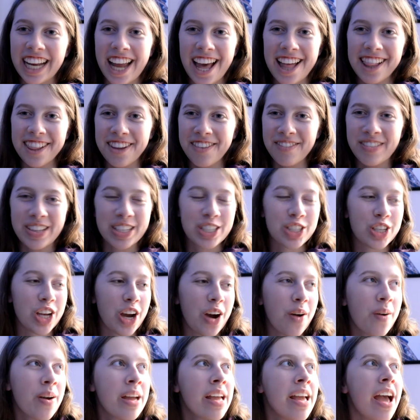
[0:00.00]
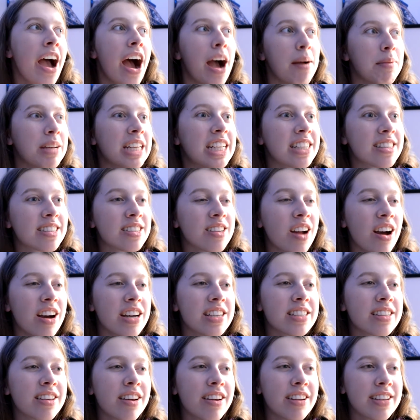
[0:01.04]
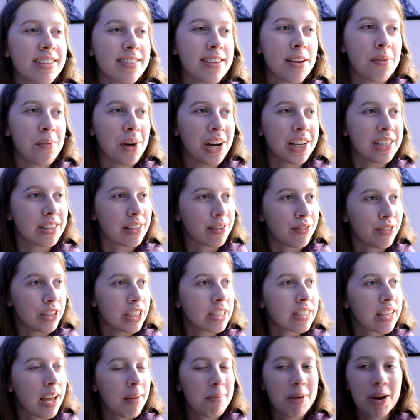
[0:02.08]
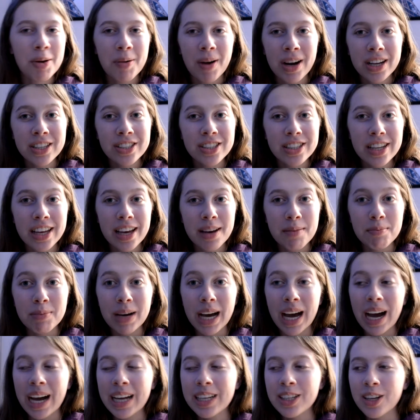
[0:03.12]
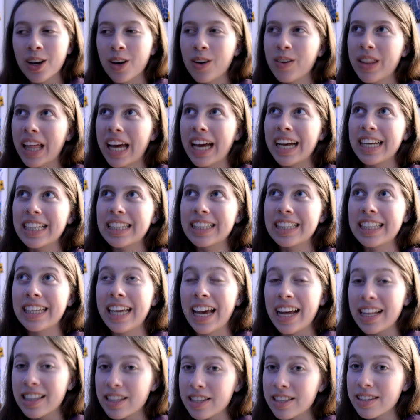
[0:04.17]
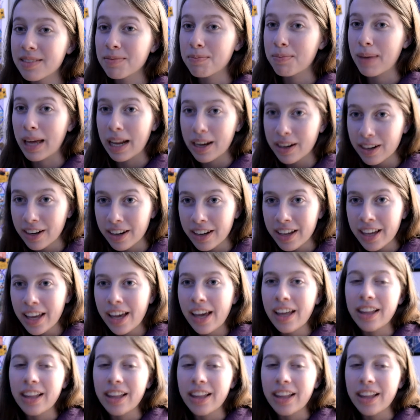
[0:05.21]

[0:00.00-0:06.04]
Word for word: I love this show. I mean, it's not as good as it was the first time I watched it, but I know that it gets better.